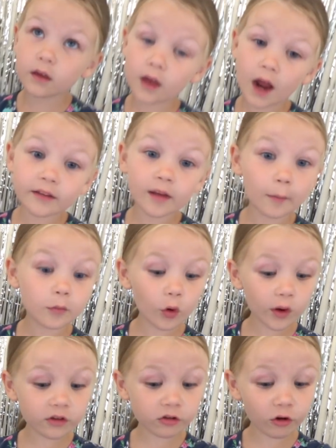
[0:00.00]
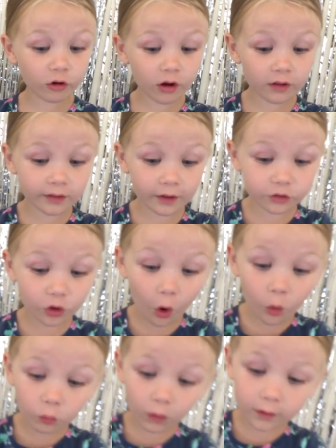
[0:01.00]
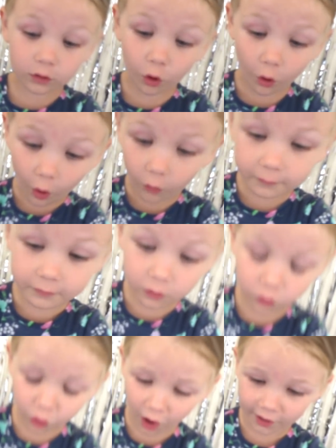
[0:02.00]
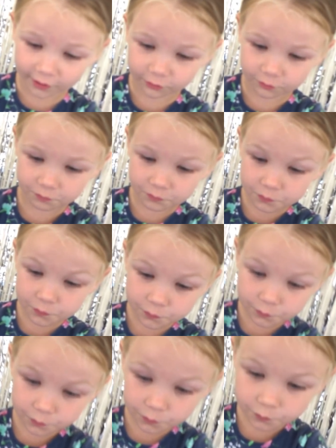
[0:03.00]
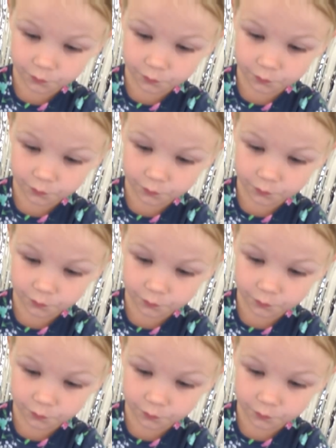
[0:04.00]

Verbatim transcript: Guys, I'm going slow because I don't want to go over the line. You don't want to go over the